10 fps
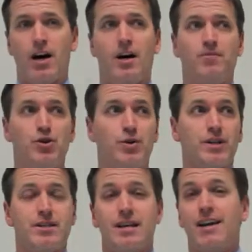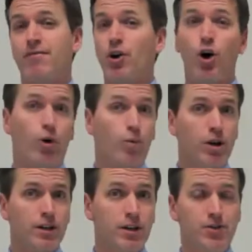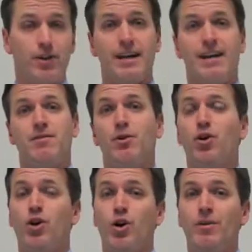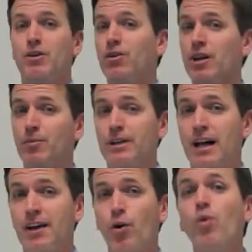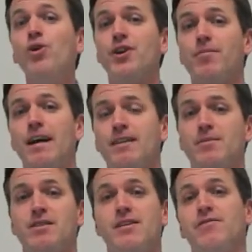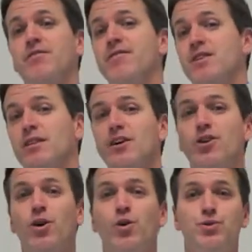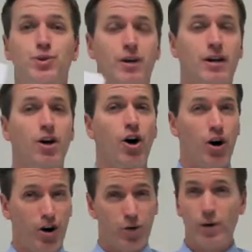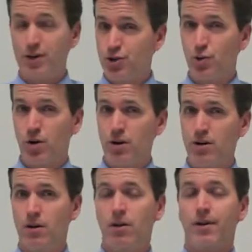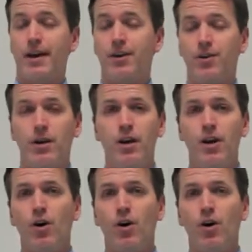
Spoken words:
You could assign it for homework. You could have them go home and look it up online. Or you can make them say you have to physically go to a hardware store, okay, and do it.